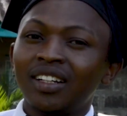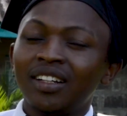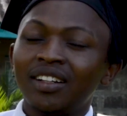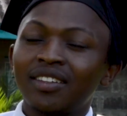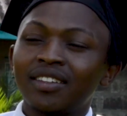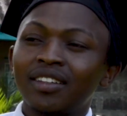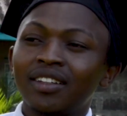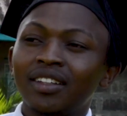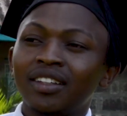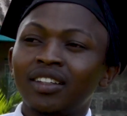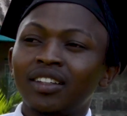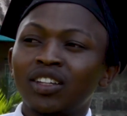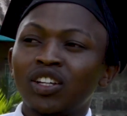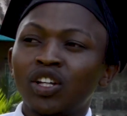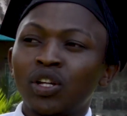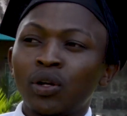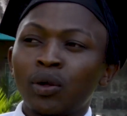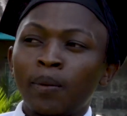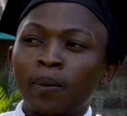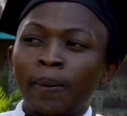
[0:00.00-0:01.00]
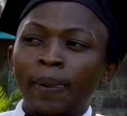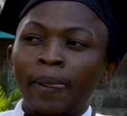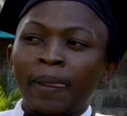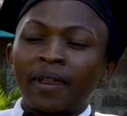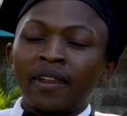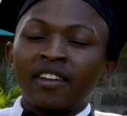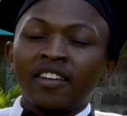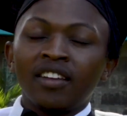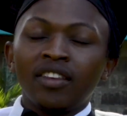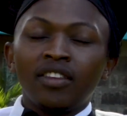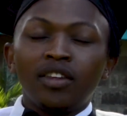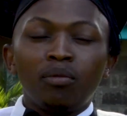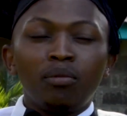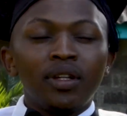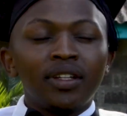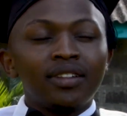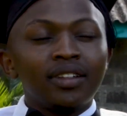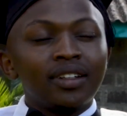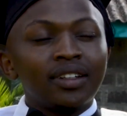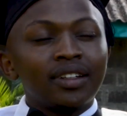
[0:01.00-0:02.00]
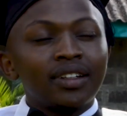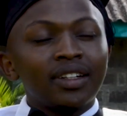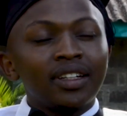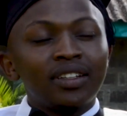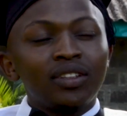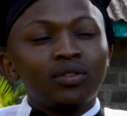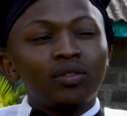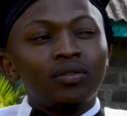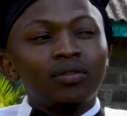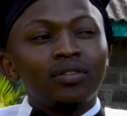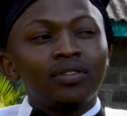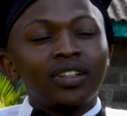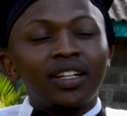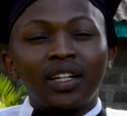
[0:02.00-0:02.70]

Let's say the basic right of